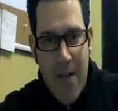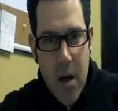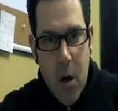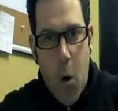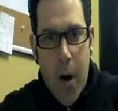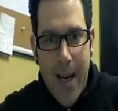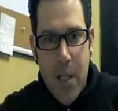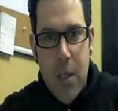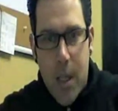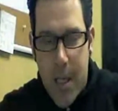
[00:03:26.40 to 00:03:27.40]
other
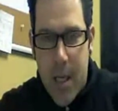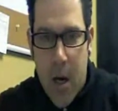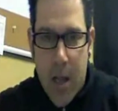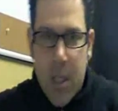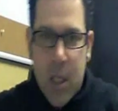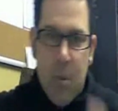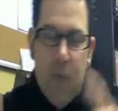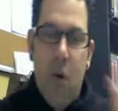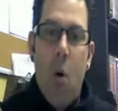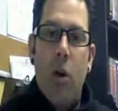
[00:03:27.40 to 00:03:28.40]
organs of the detox system.
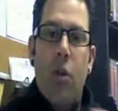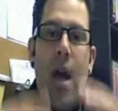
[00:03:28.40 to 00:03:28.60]
Of course,